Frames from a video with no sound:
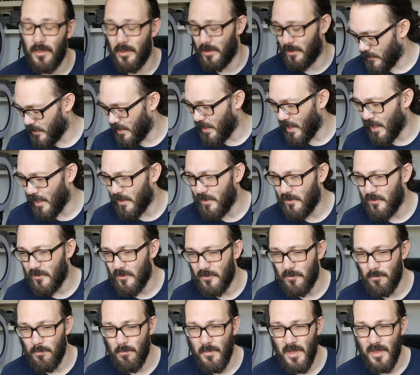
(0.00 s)
Yeah, they
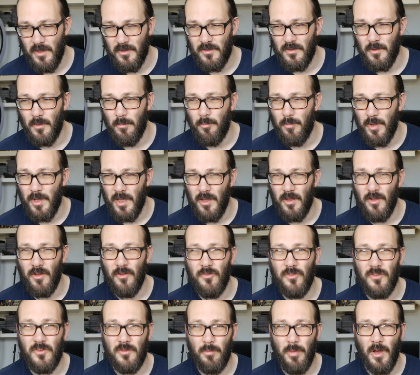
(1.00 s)
just miss a bit of
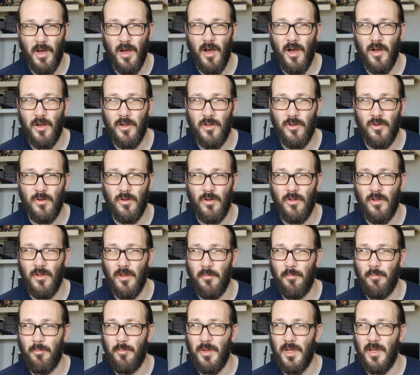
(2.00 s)
sparkle, a
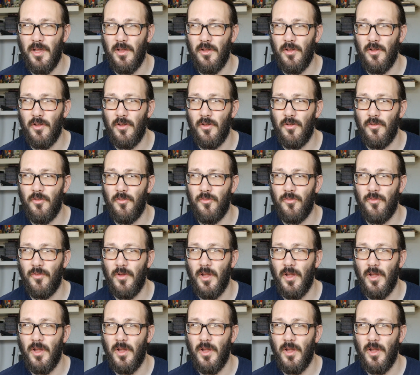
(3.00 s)
bit of